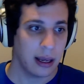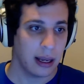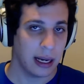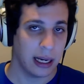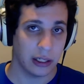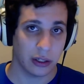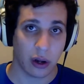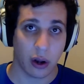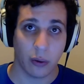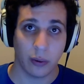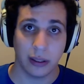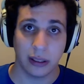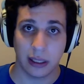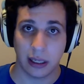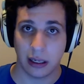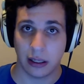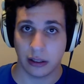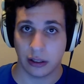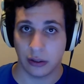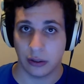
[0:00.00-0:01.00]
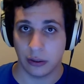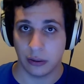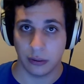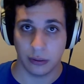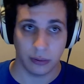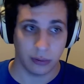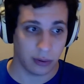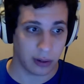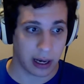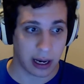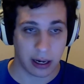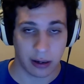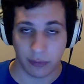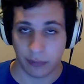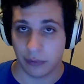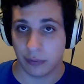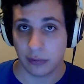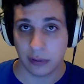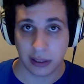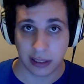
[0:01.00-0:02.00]
is always there to kind
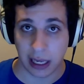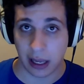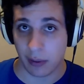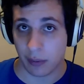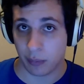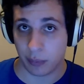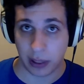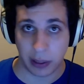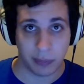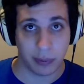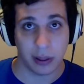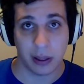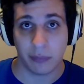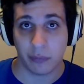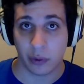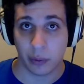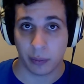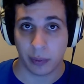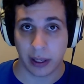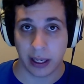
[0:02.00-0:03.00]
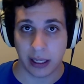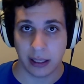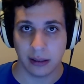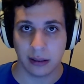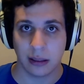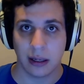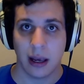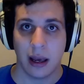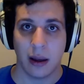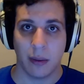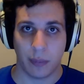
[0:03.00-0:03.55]
of set people up for plays,